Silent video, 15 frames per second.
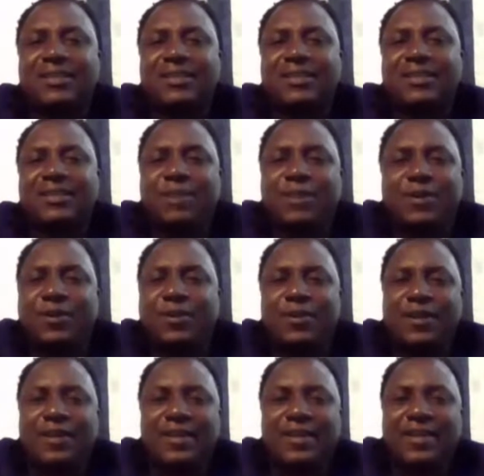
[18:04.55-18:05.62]
uh, uh,
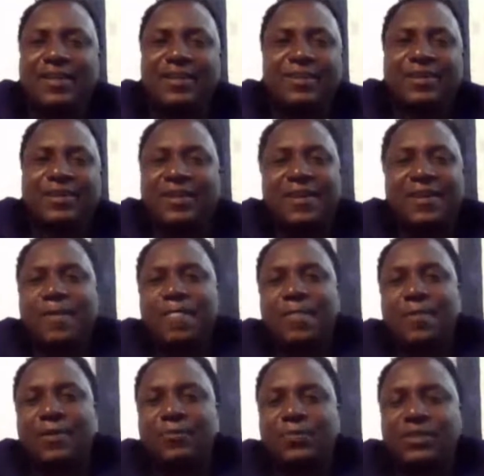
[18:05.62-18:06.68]

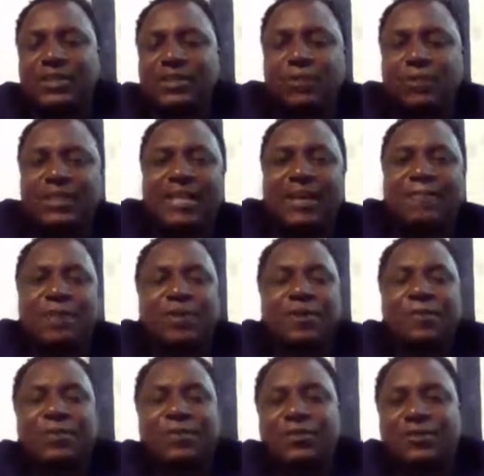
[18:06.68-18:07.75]
uh, uh within that
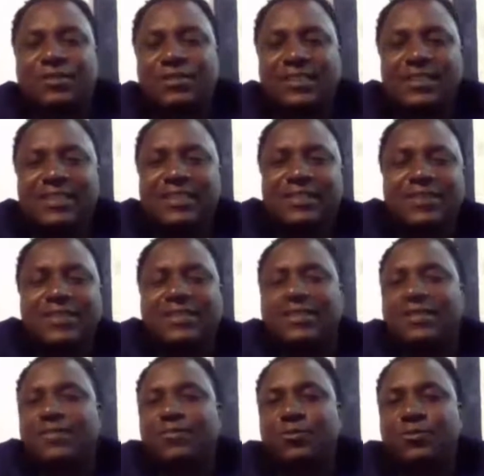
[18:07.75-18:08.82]
makeup industry is
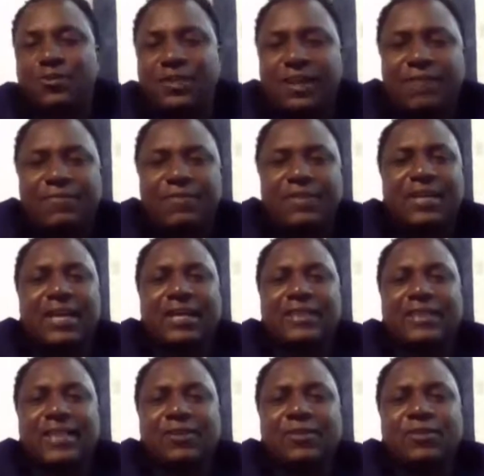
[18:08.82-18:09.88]
crazy. Photography
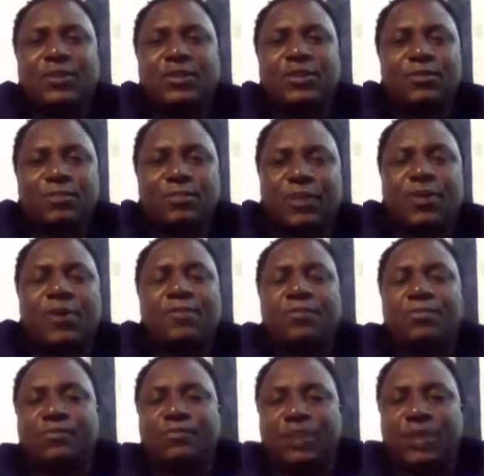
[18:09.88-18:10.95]
has now
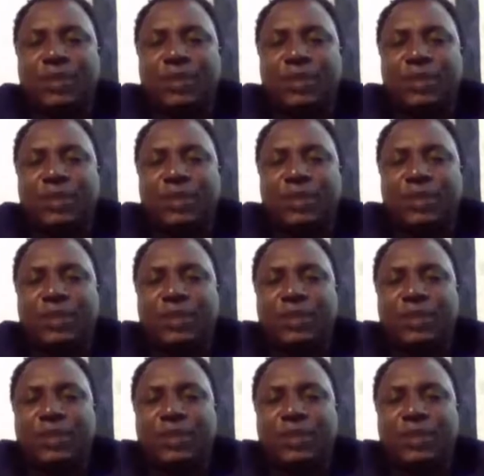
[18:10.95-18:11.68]
become really.